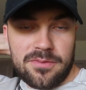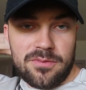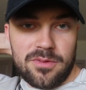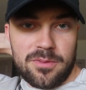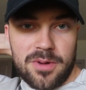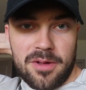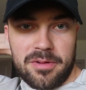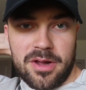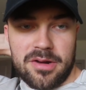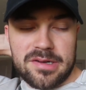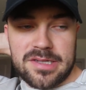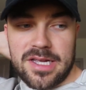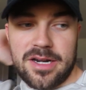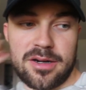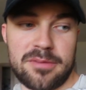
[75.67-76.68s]
we'll probably go to
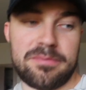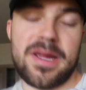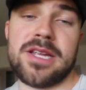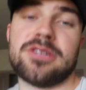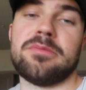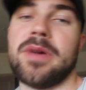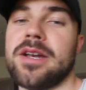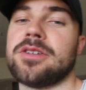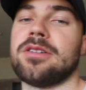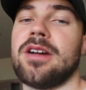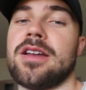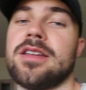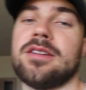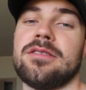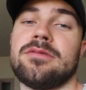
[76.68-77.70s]
dinner, Basil
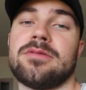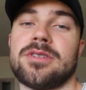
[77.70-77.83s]
Mediterranean,